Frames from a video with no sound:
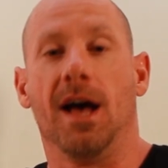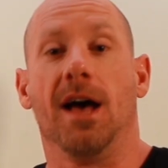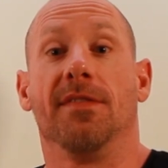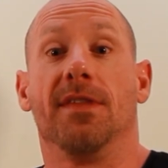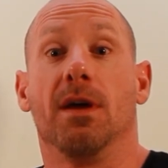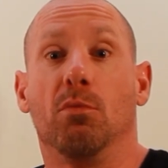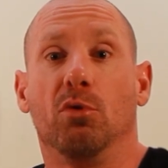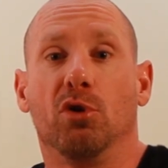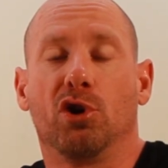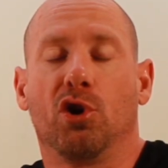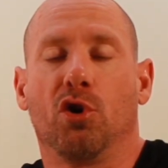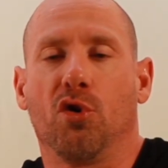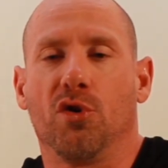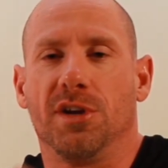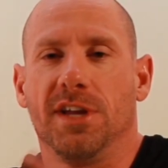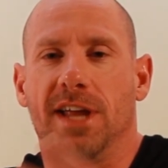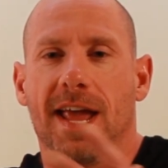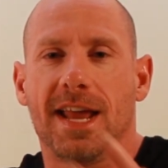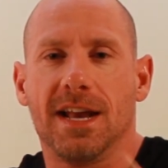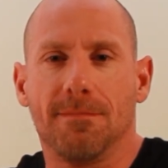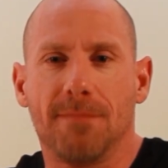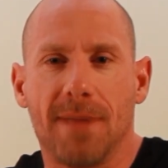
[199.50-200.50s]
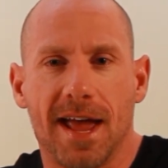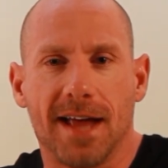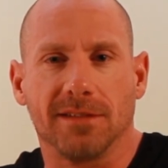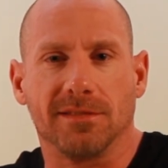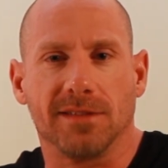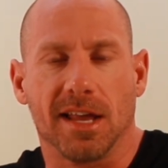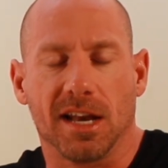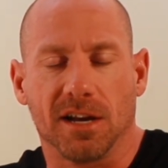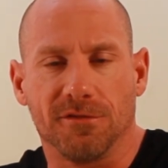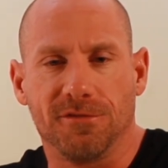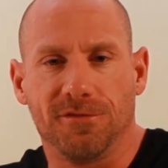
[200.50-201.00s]
that will create a
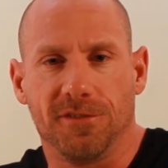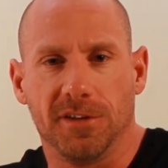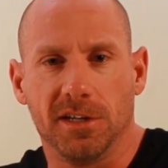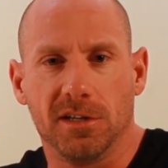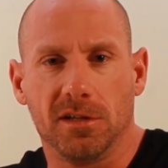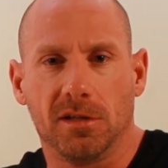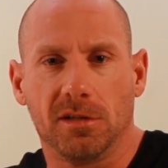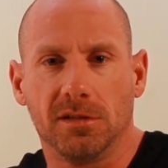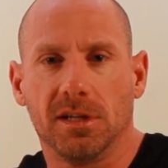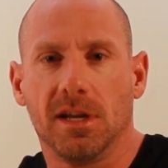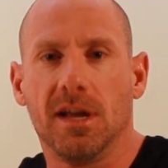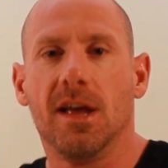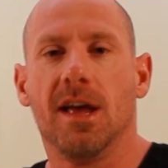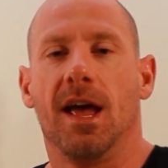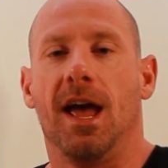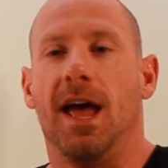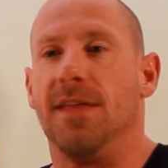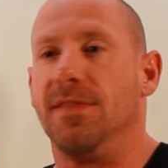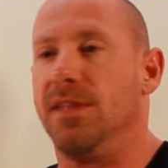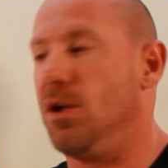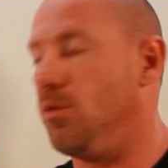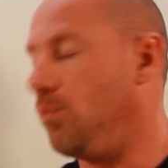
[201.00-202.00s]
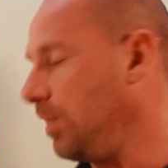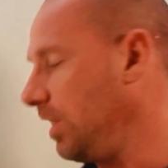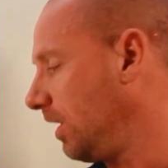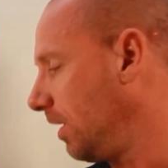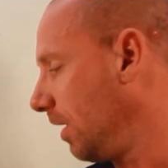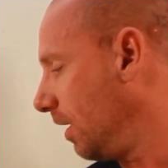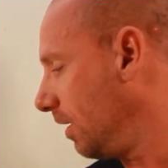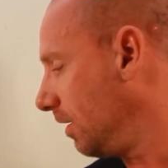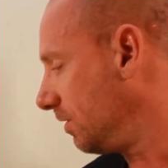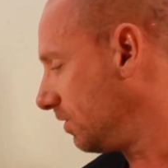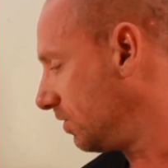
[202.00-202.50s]
magnetic field, and then we
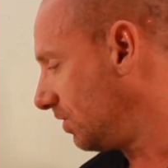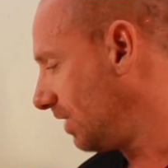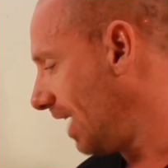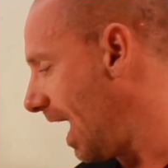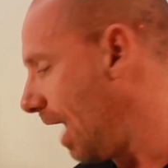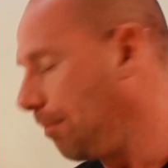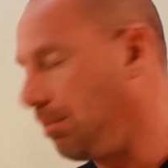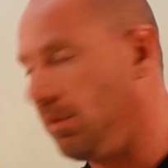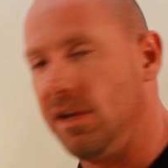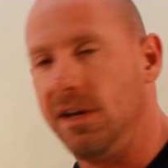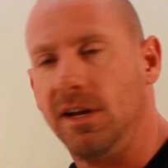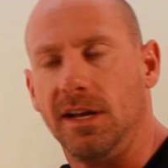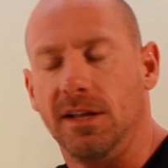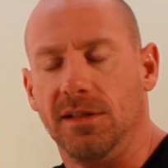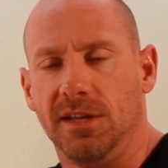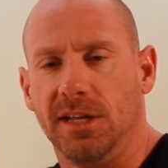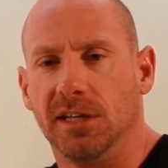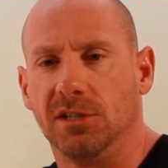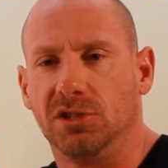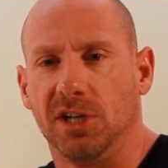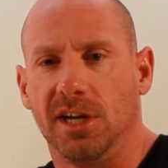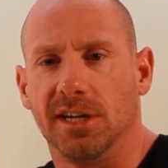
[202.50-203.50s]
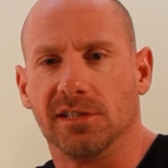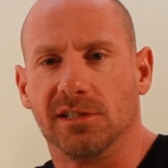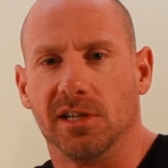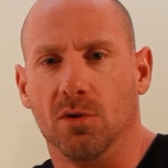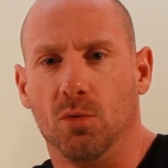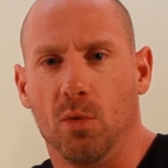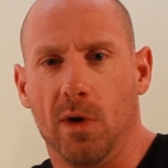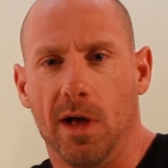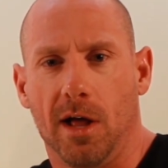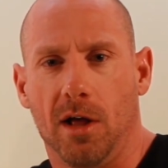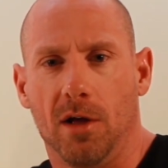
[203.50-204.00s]
can sample it in the
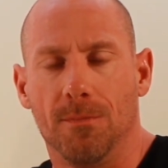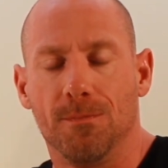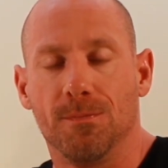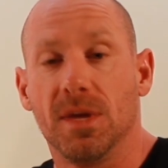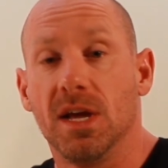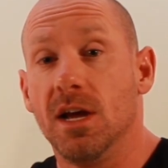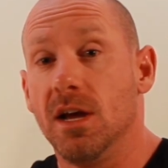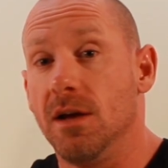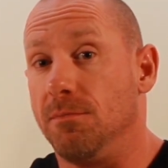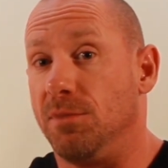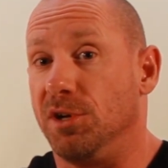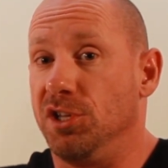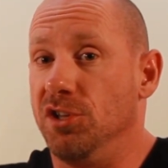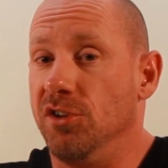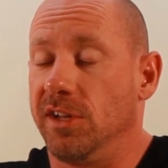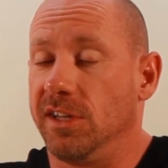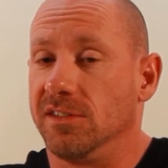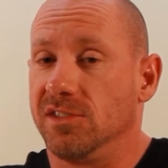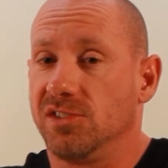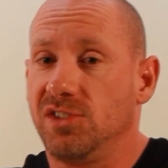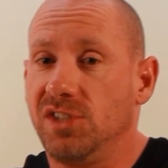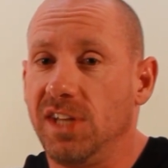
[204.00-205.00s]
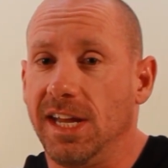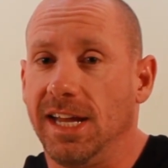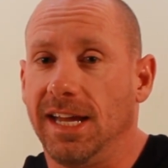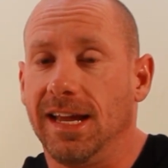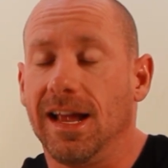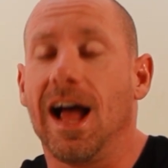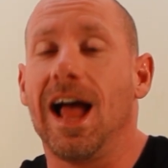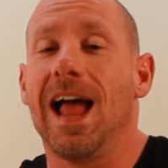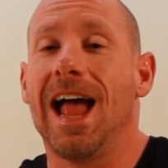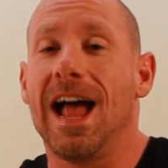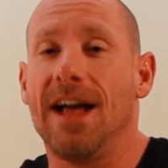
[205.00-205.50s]
adjacent well. But you can see
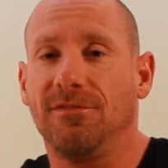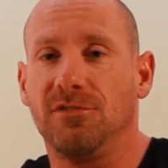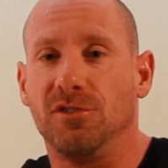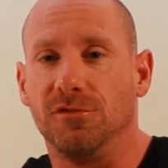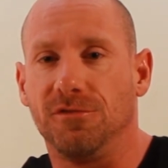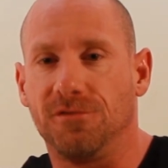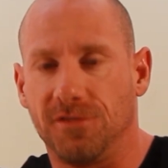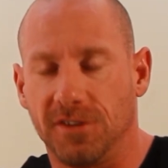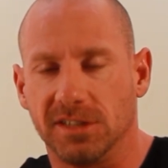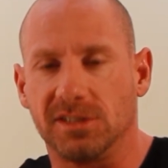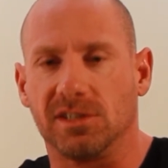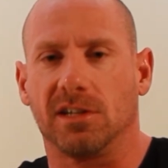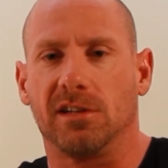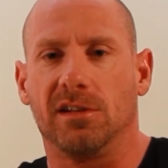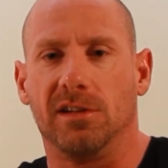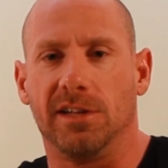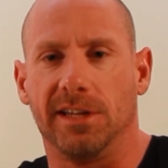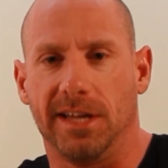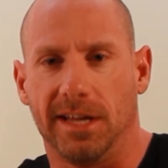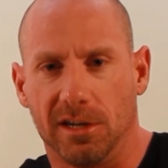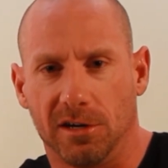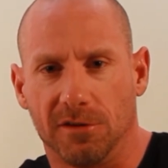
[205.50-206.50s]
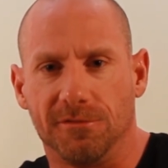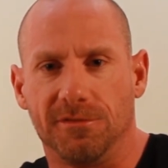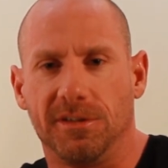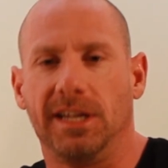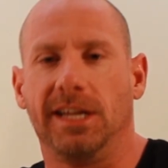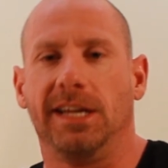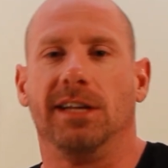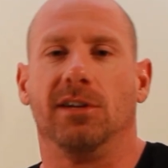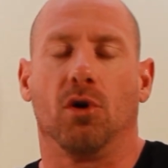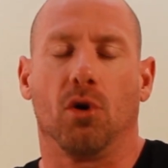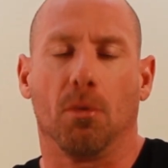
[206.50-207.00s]
I have to physically
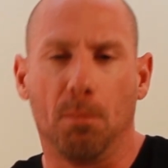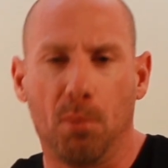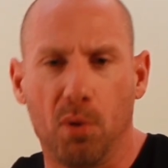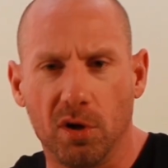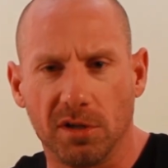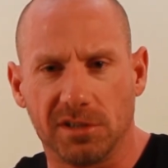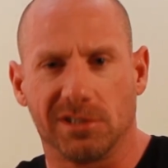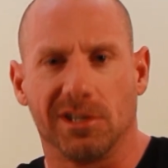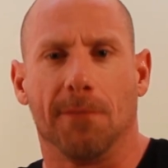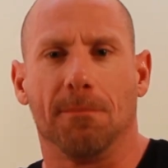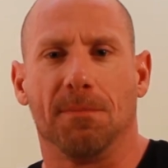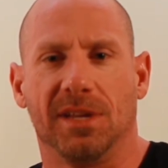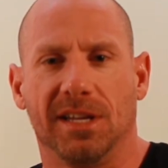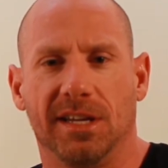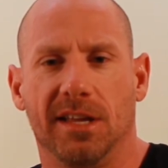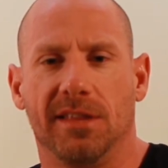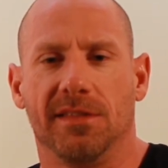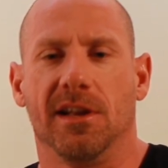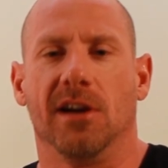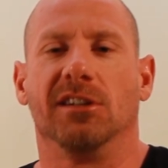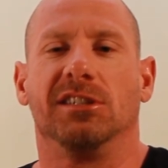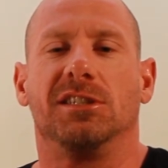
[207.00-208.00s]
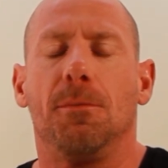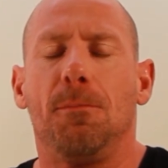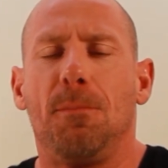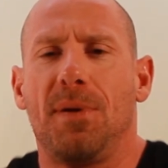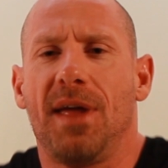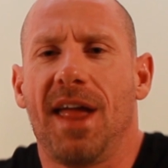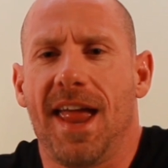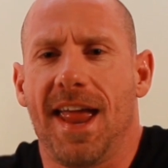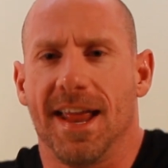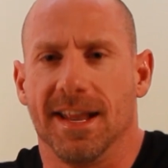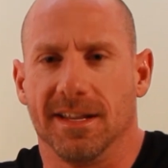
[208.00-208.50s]
intervene or put something in there.
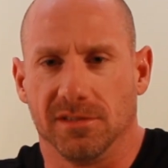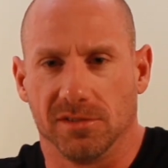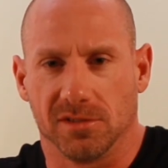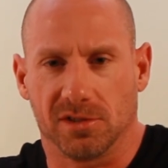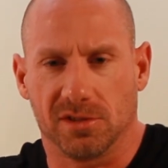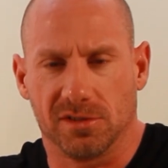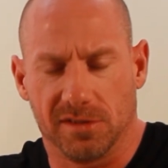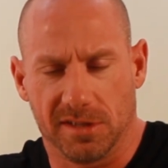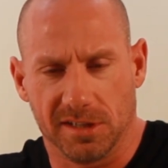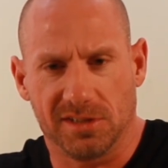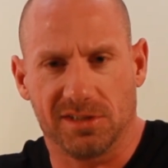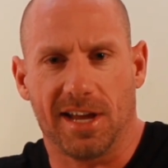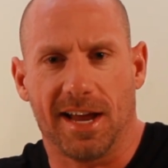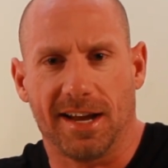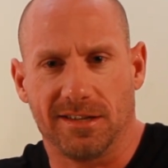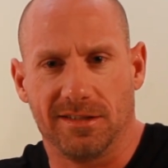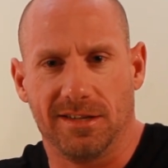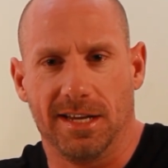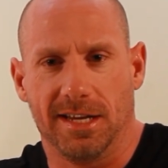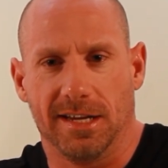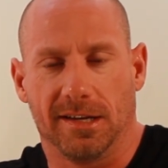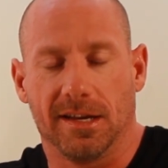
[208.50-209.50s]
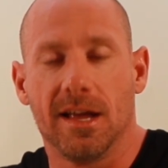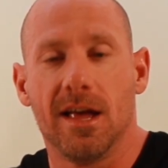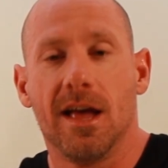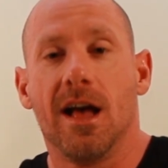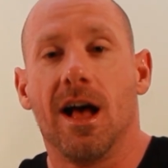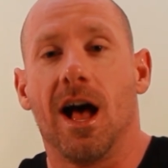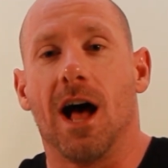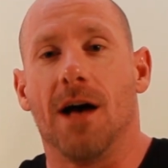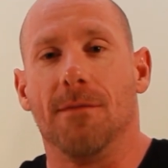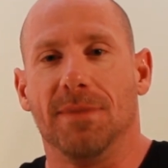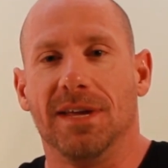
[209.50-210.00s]
Depends, this technique,
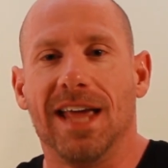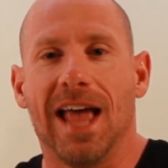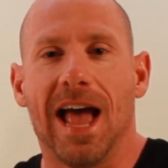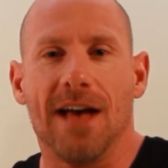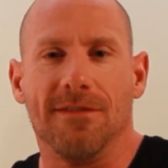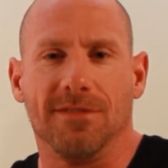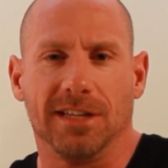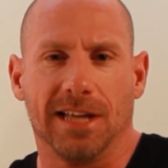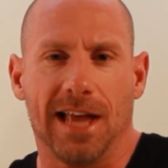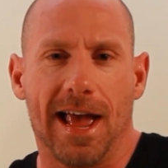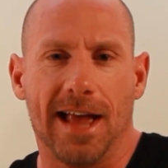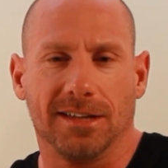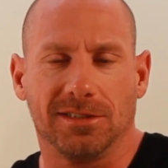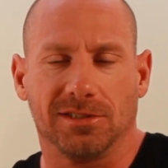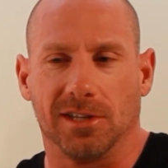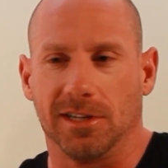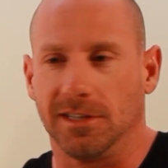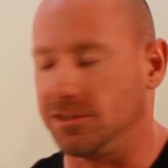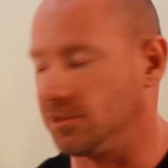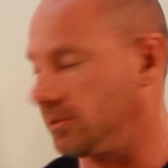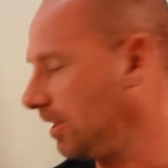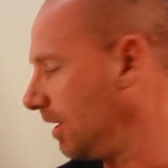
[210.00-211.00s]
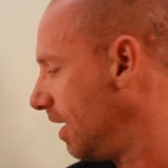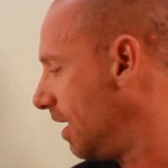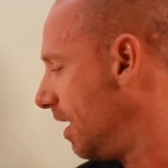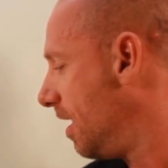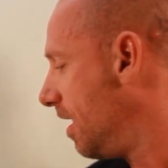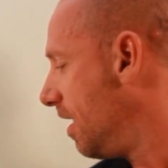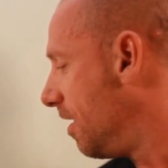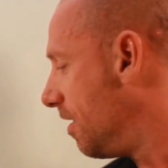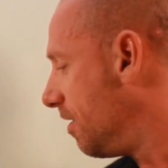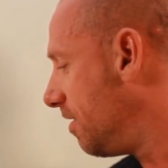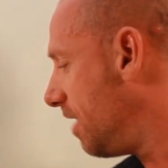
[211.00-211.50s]
on me having access.
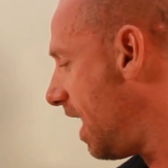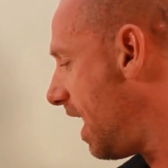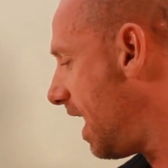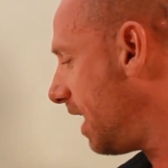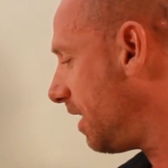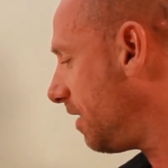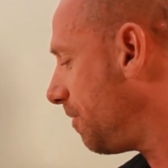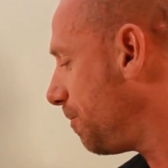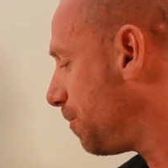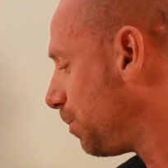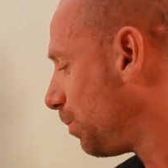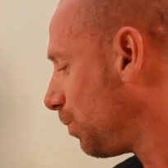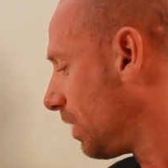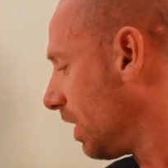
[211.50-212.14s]
Then